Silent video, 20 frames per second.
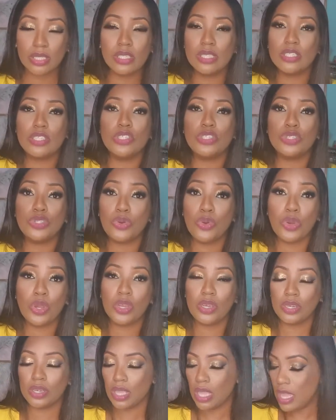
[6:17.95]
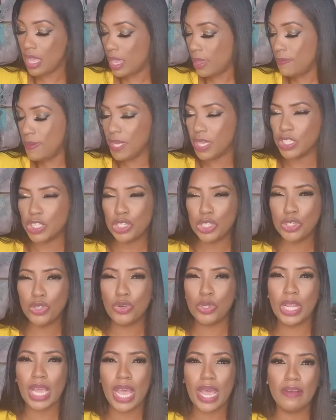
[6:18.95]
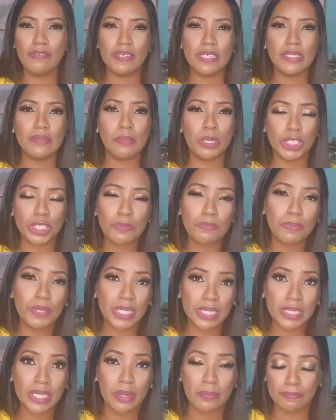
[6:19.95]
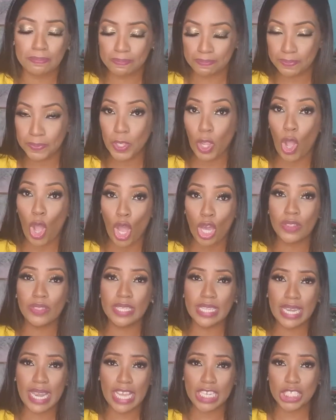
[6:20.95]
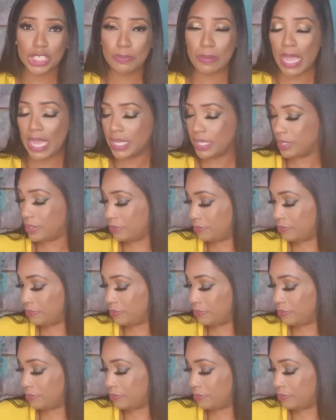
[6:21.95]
It's so good because you don't have as much buildup on the lash band.